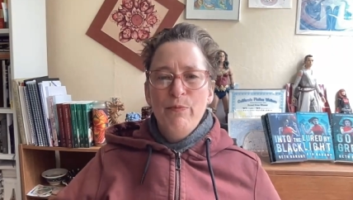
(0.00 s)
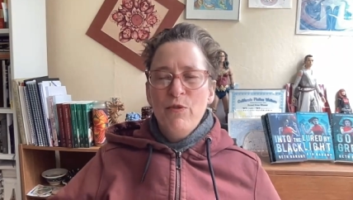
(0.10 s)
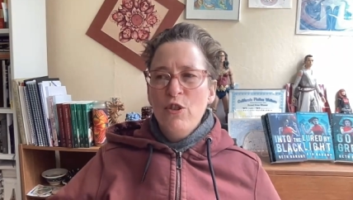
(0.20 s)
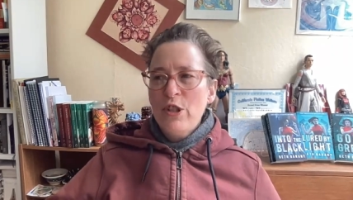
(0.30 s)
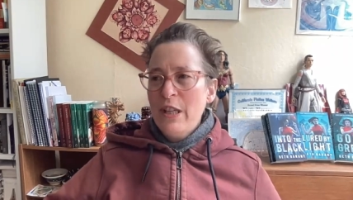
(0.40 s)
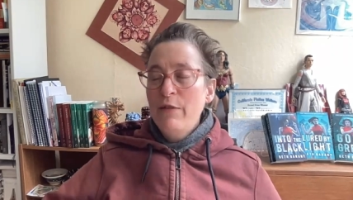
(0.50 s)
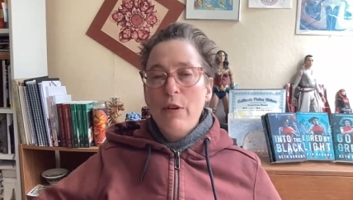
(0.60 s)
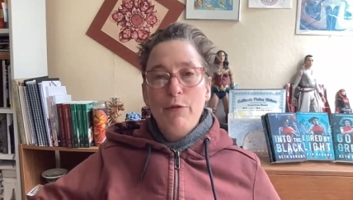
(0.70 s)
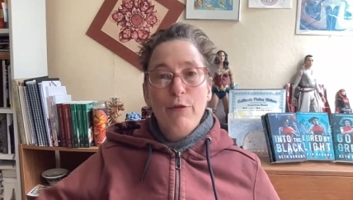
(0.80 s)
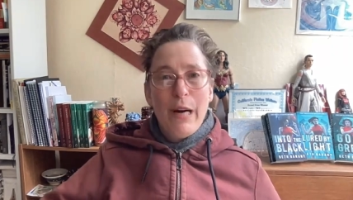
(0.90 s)
Just give a
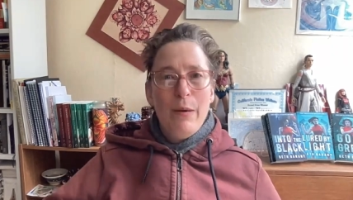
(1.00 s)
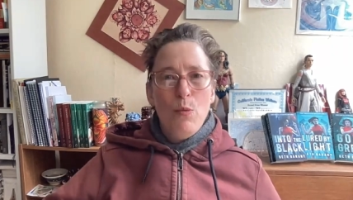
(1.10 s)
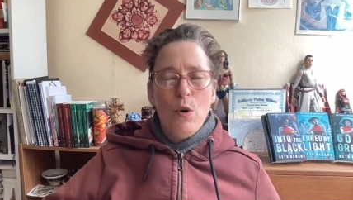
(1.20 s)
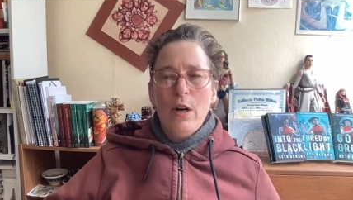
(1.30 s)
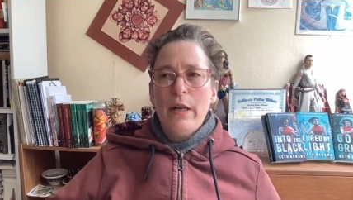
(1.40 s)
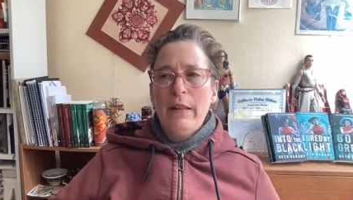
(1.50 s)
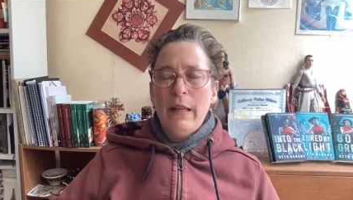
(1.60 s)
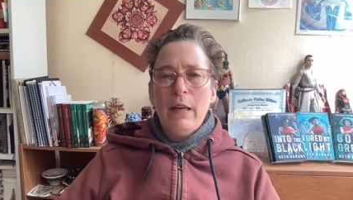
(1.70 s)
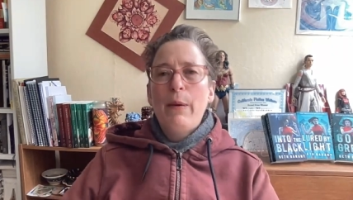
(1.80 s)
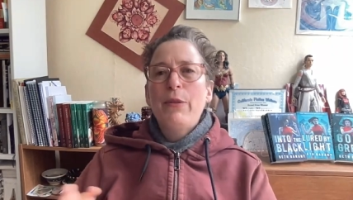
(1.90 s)
framework and
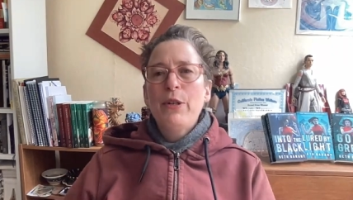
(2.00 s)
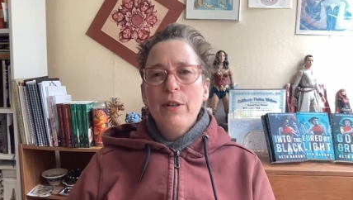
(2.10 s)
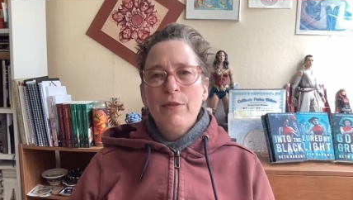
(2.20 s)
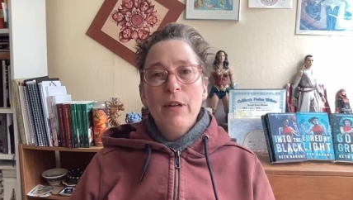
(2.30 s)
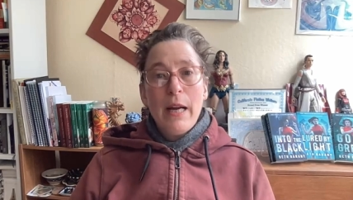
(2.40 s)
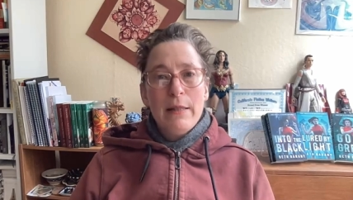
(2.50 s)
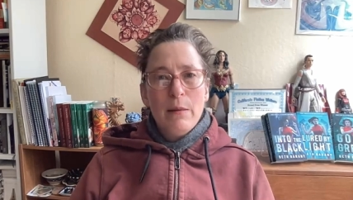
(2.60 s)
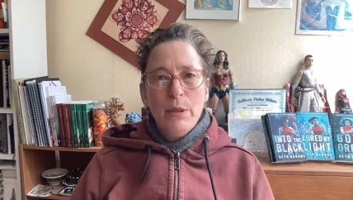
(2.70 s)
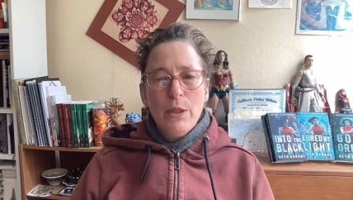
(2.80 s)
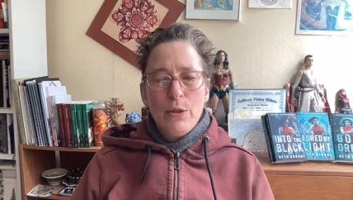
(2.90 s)
think about the different kinds of
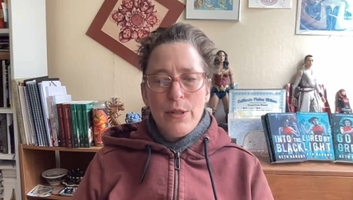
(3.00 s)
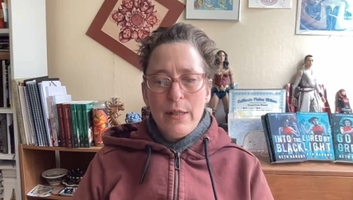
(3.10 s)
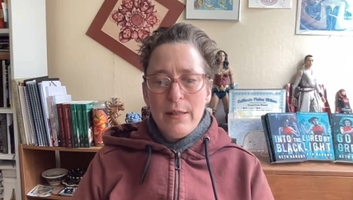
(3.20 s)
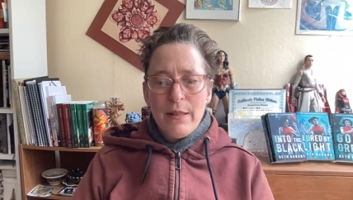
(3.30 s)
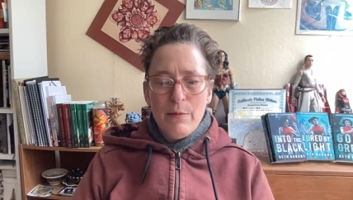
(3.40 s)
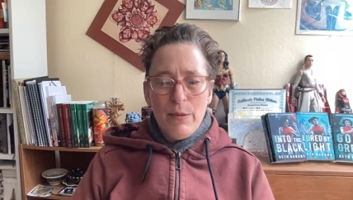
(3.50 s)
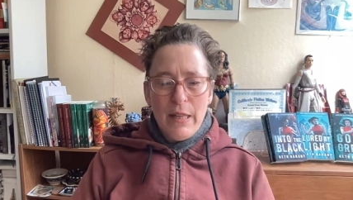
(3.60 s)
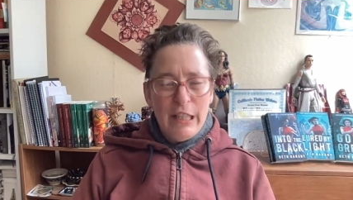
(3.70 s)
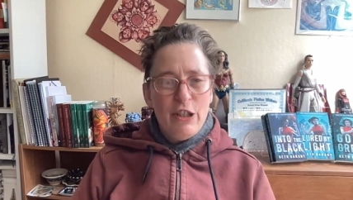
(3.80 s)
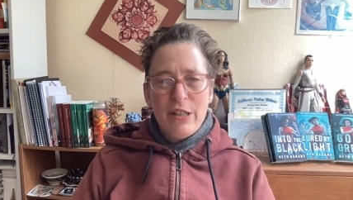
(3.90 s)
political systems
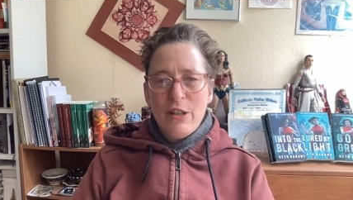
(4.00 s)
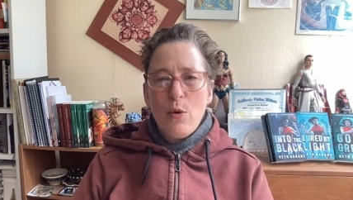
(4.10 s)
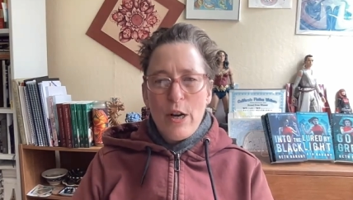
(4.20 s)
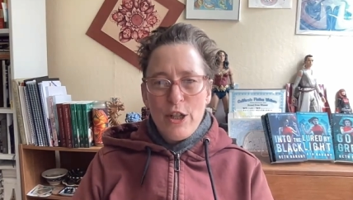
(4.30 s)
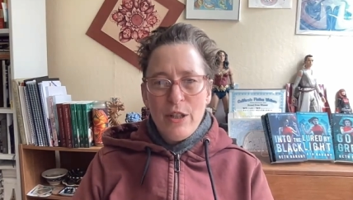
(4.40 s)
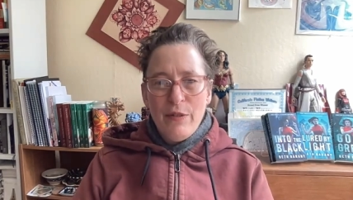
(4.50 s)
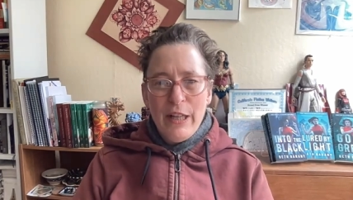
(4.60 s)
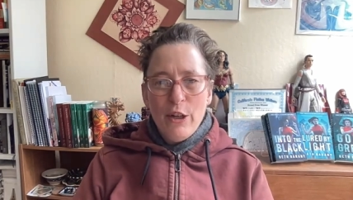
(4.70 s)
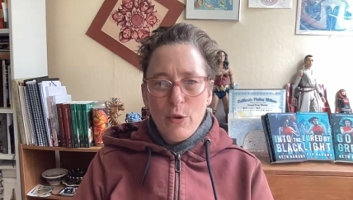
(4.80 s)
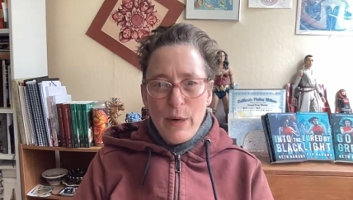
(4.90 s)
and just the question of
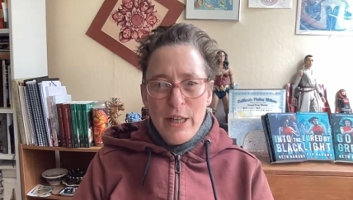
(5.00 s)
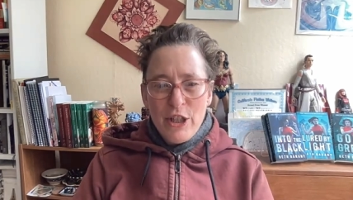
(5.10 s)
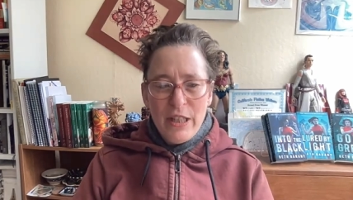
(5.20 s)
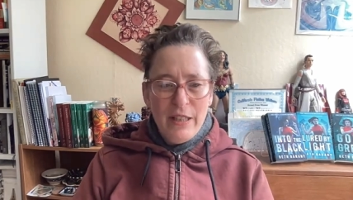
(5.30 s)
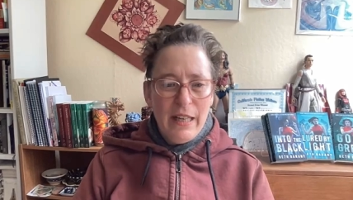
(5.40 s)
integration.